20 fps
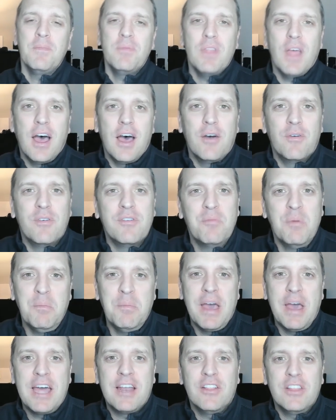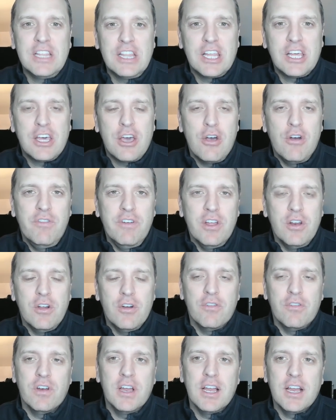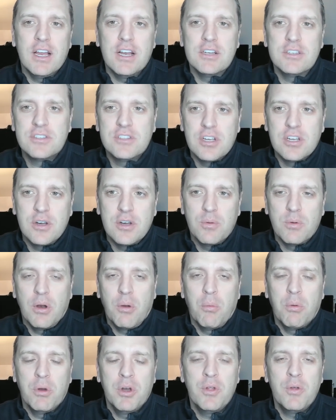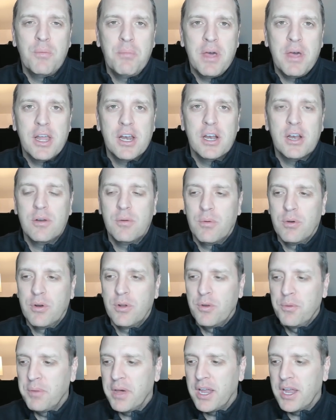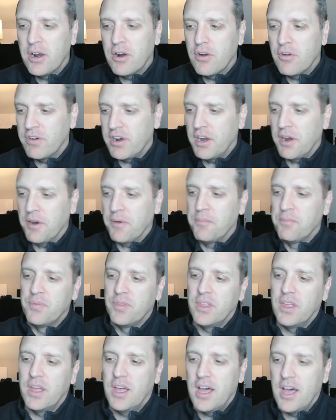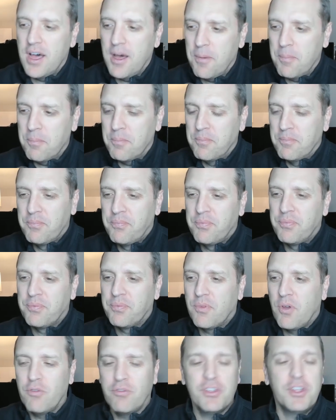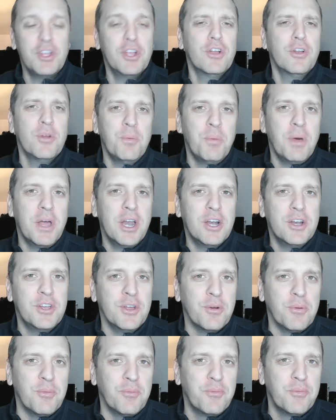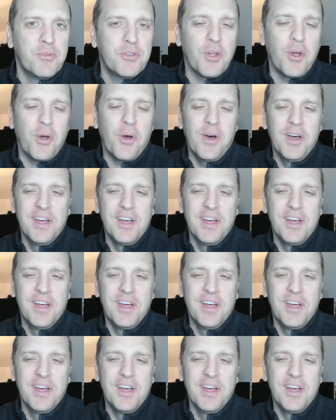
Uh, we've been battling the COVID over here, so we're, we're doing better. We're doing better over here. Um, hopefully, you're doing better too. So,